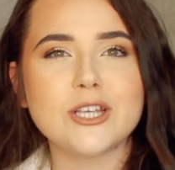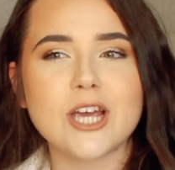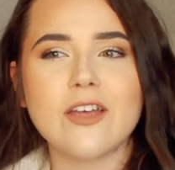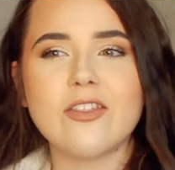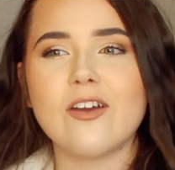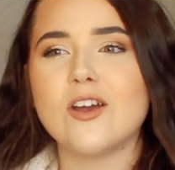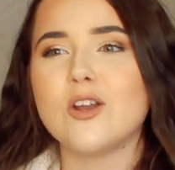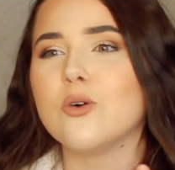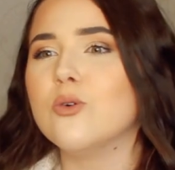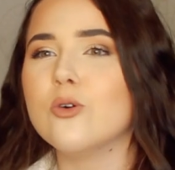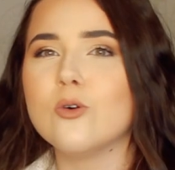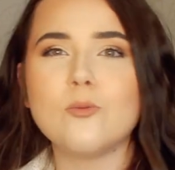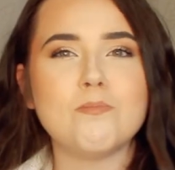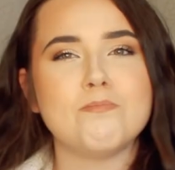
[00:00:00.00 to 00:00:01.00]
each other and
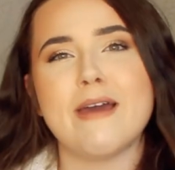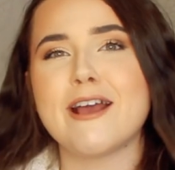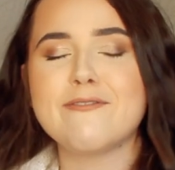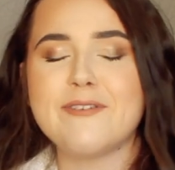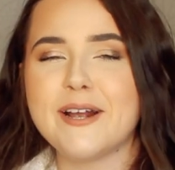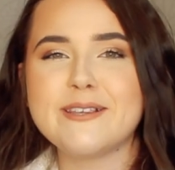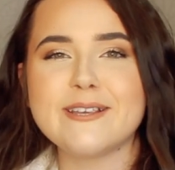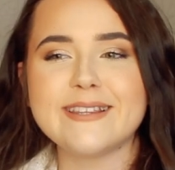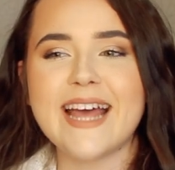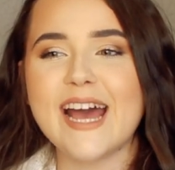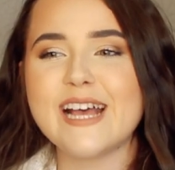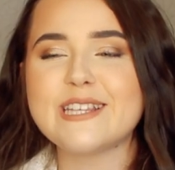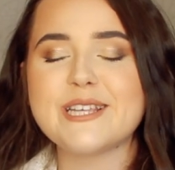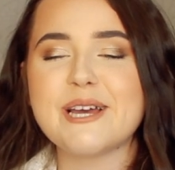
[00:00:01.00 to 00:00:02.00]
all make friends on
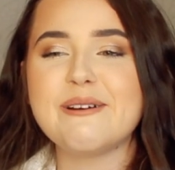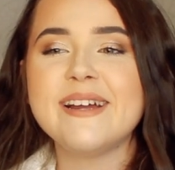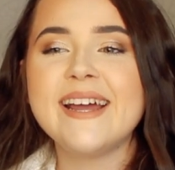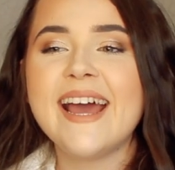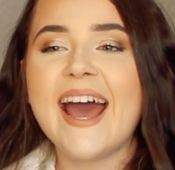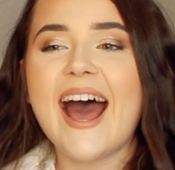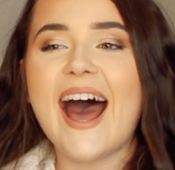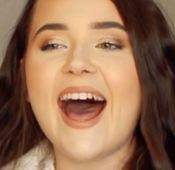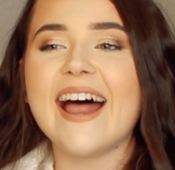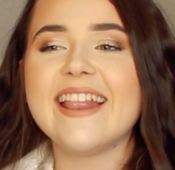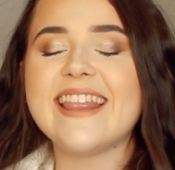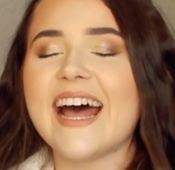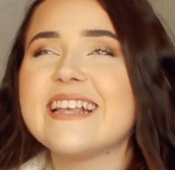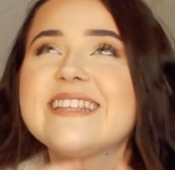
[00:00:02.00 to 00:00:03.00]
there. So
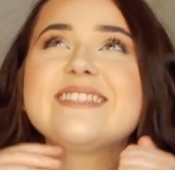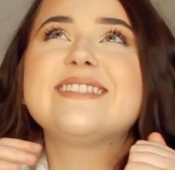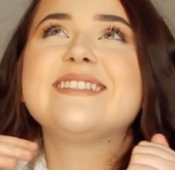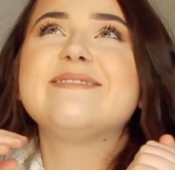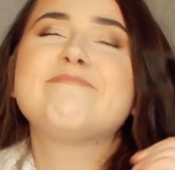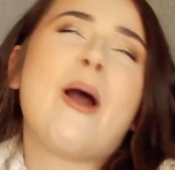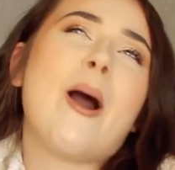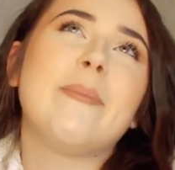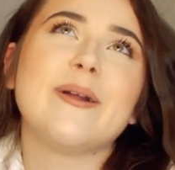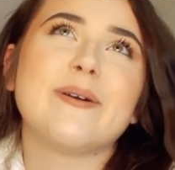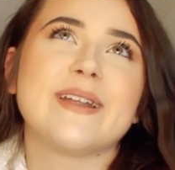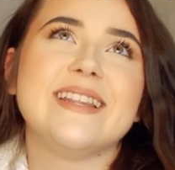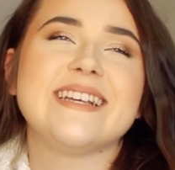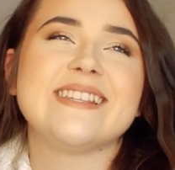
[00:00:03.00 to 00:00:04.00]
that's probably
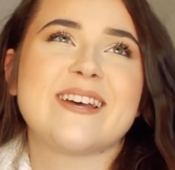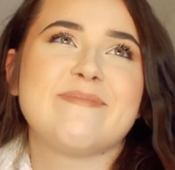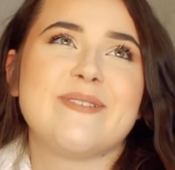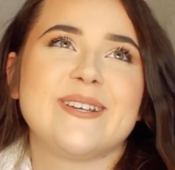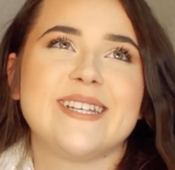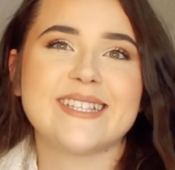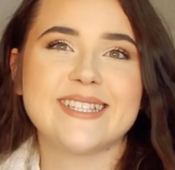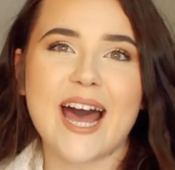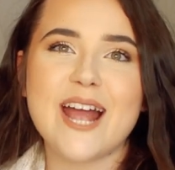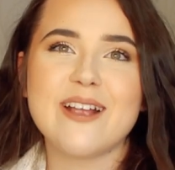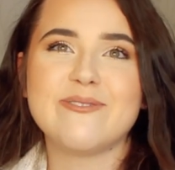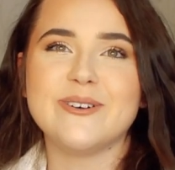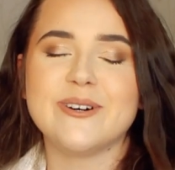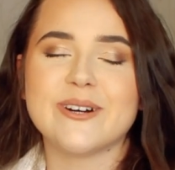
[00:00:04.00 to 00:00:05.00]
one of the things I'm most
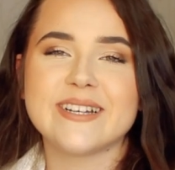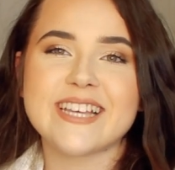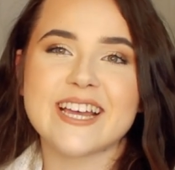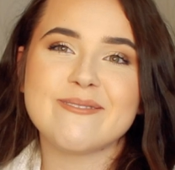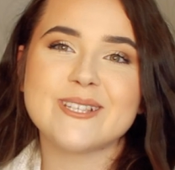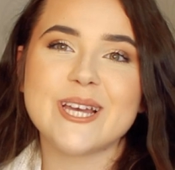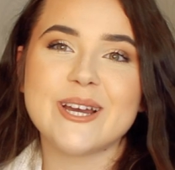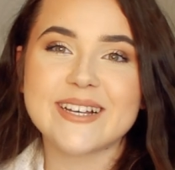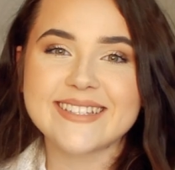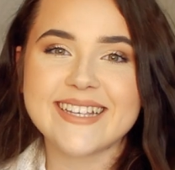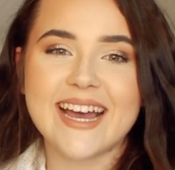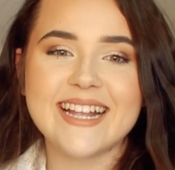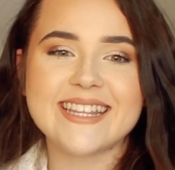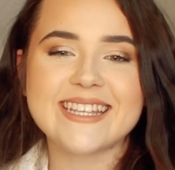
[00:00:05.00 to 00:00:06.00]
excited for because I'm so
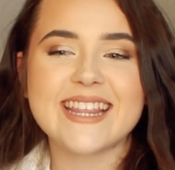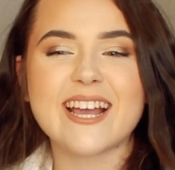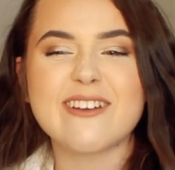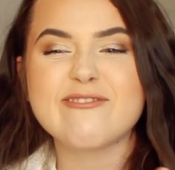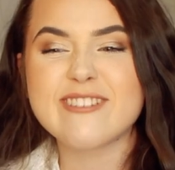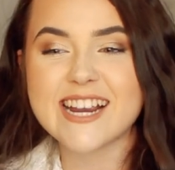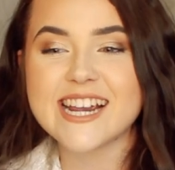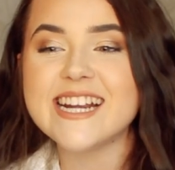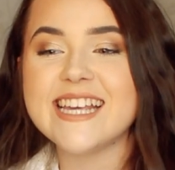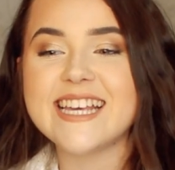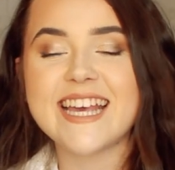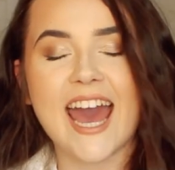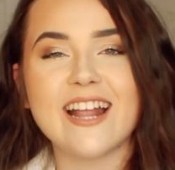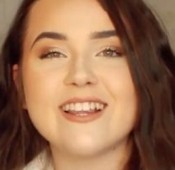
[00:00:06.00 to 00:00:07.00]
excited to like
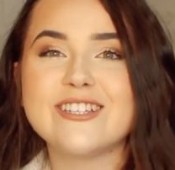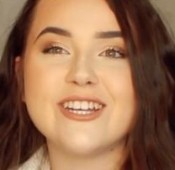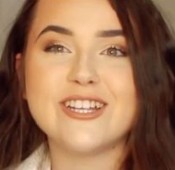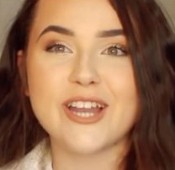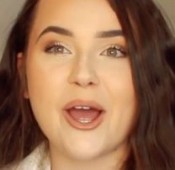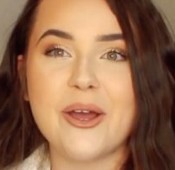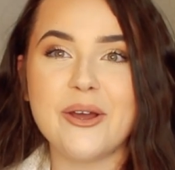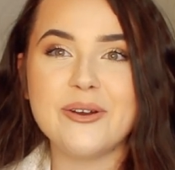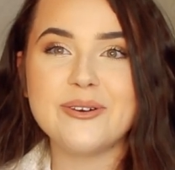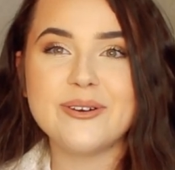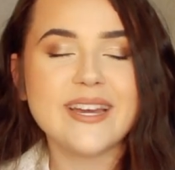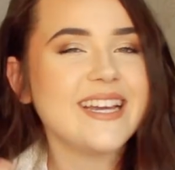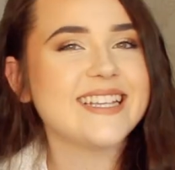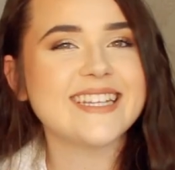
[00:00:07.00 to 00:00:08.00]
really get to know
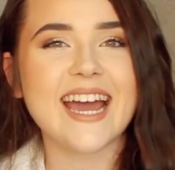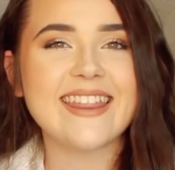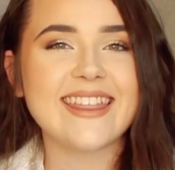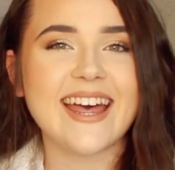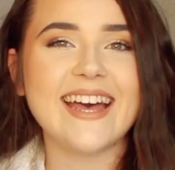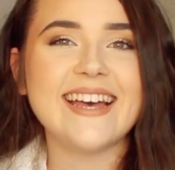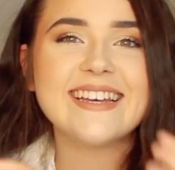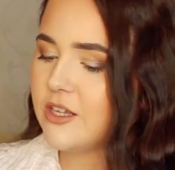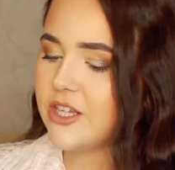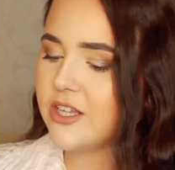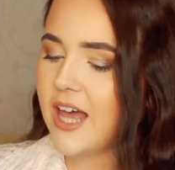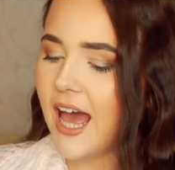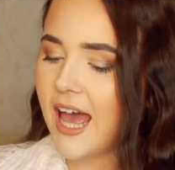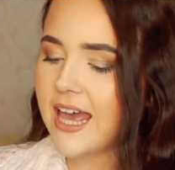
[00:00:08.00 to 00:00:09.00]
each other.
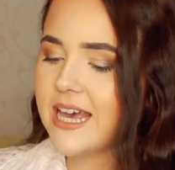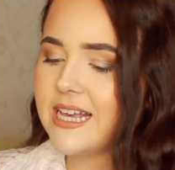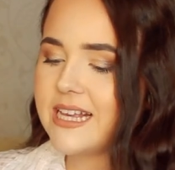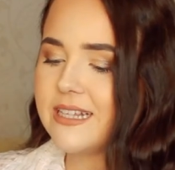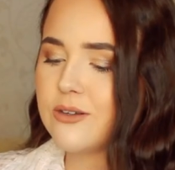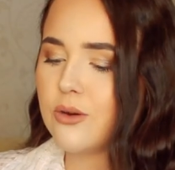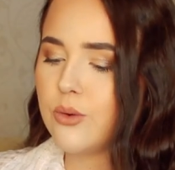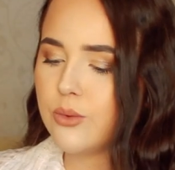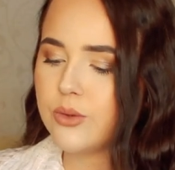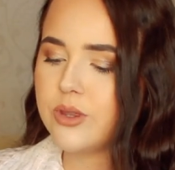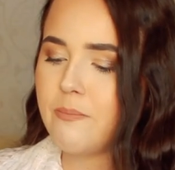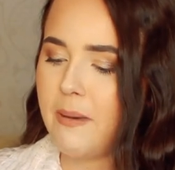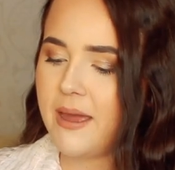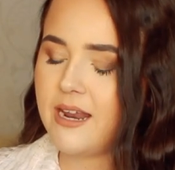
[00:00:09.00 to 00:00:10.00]
So that is all
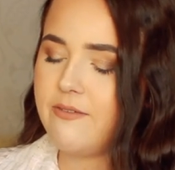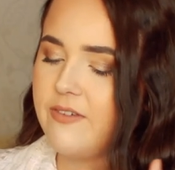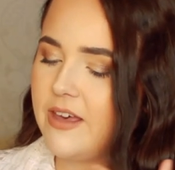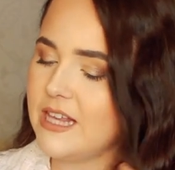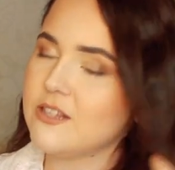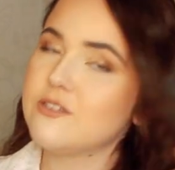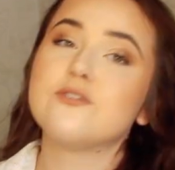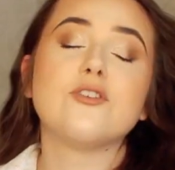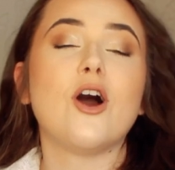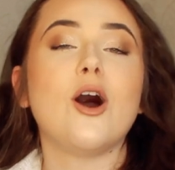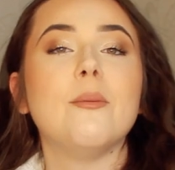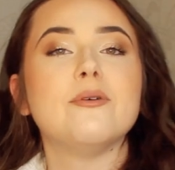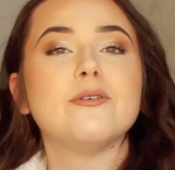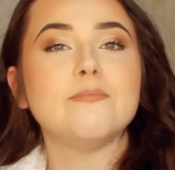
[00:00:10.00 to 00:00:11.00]
the benefits
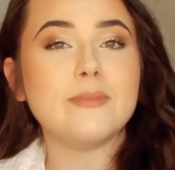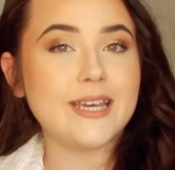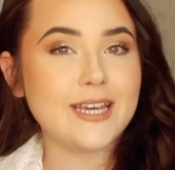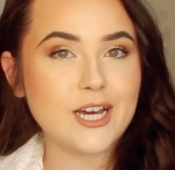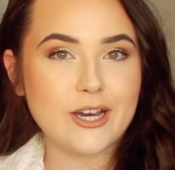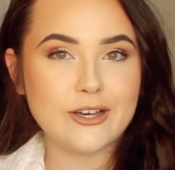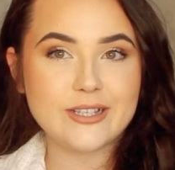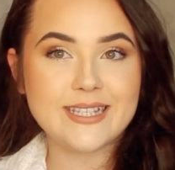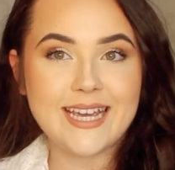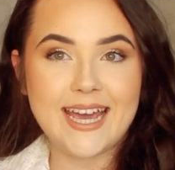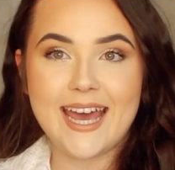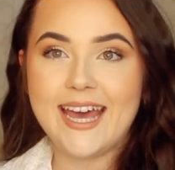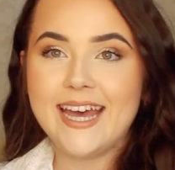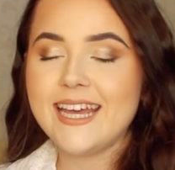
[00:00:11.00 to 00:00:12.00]
from Miko's
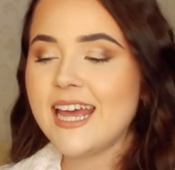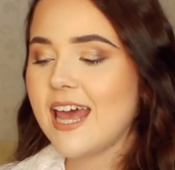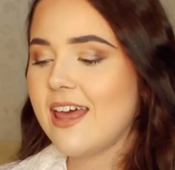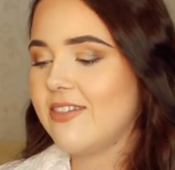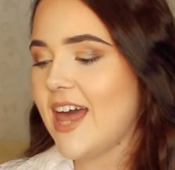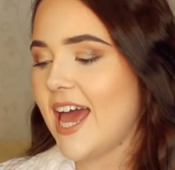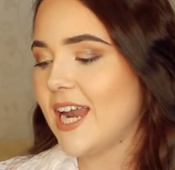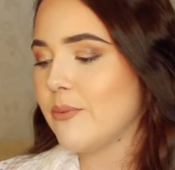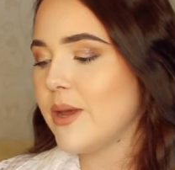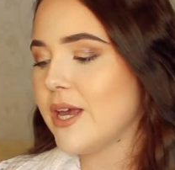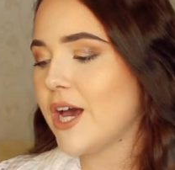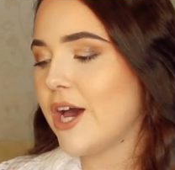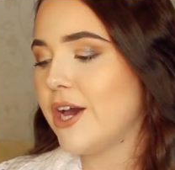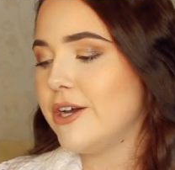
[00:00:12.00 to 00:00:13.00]
tier. Then
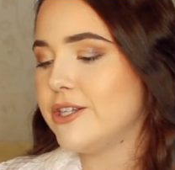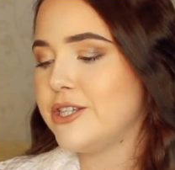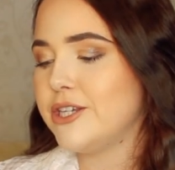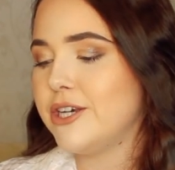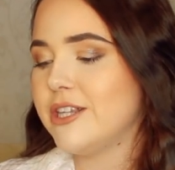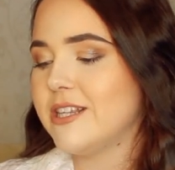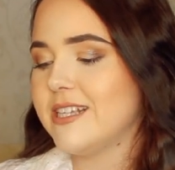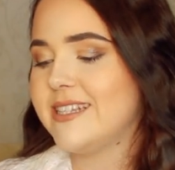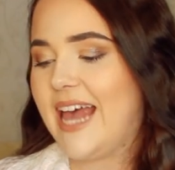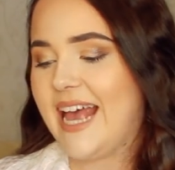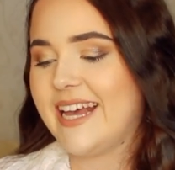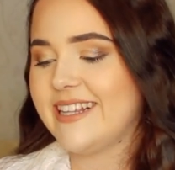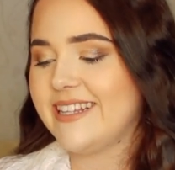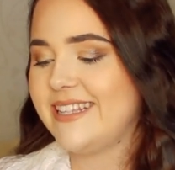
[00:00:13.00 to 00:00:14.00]
we go to the
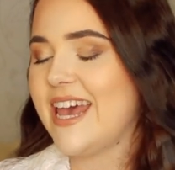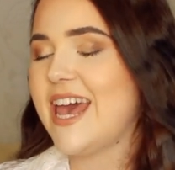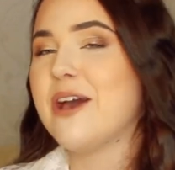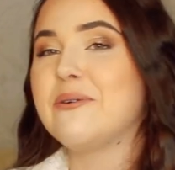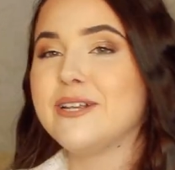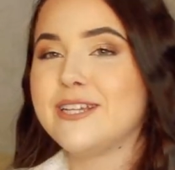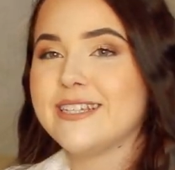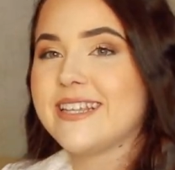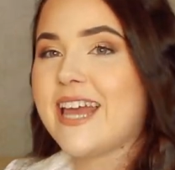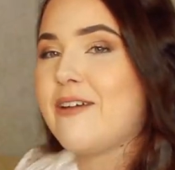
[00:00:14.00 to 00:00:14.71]
second tier which is